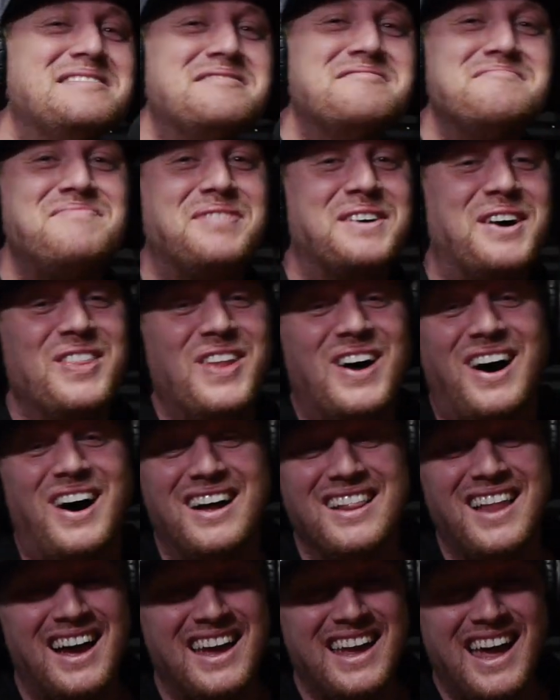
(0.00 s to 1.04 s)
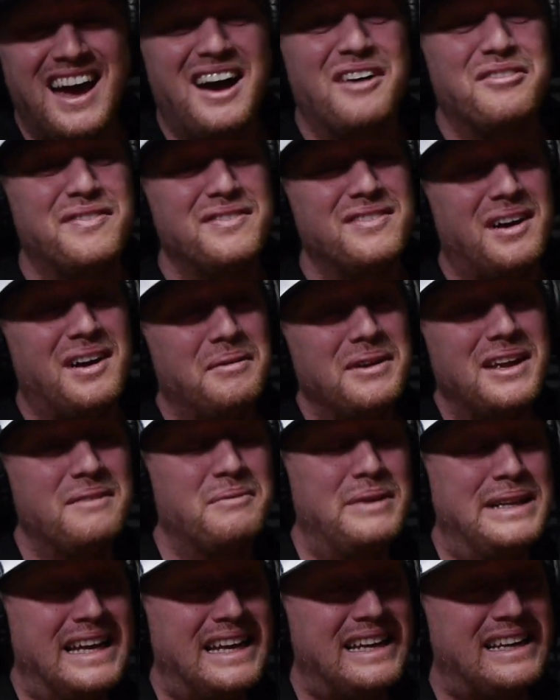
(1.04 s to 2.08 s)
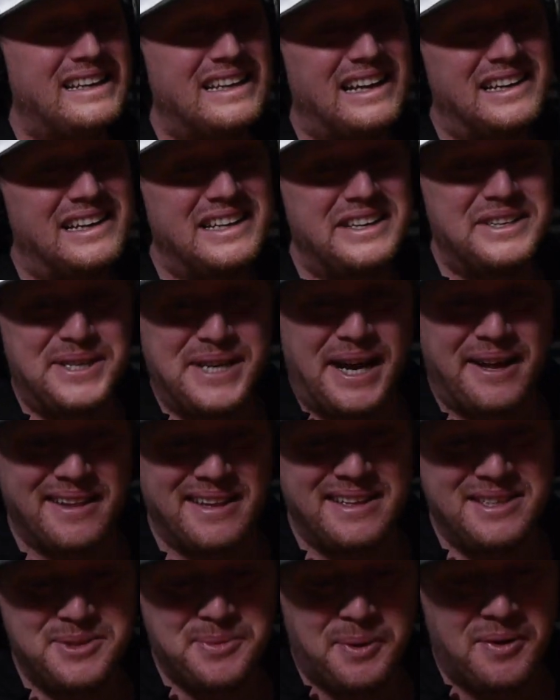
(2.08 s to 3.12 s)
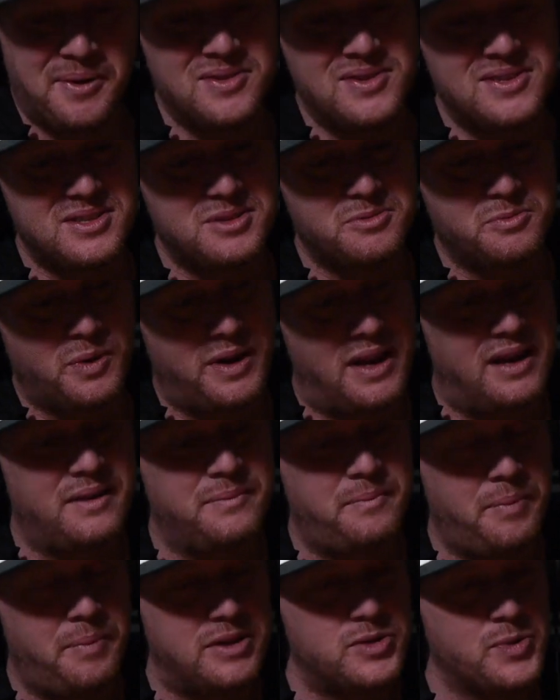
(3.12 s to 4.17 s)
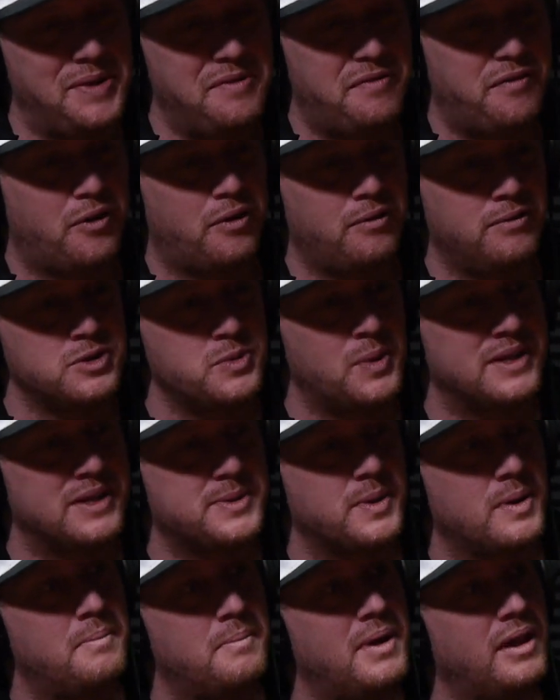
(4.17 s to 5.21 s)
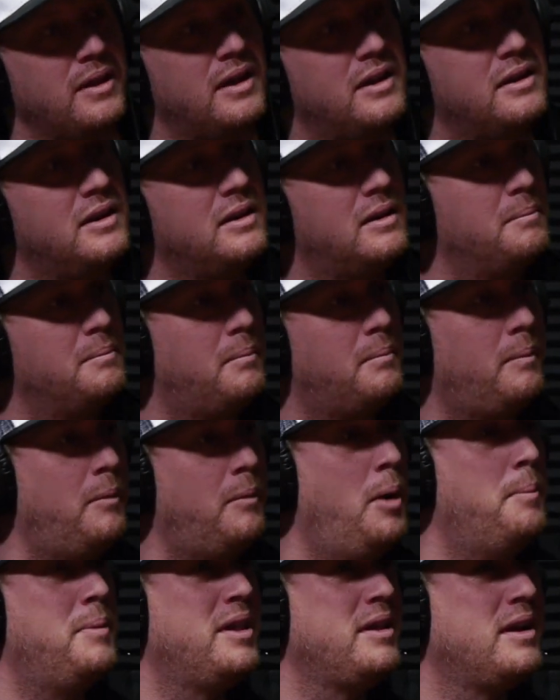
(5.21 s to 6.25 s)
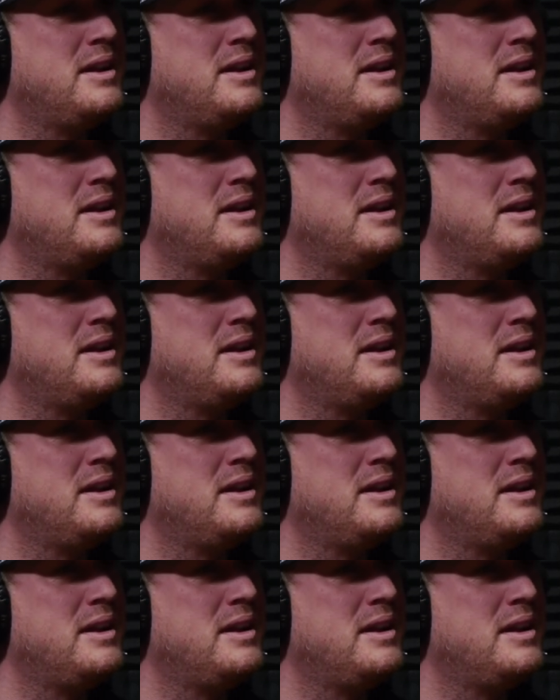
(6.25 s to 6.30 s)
But no, like, yeah, I mean, I did a challenge once. We had, between 4 of us, we had to hit a million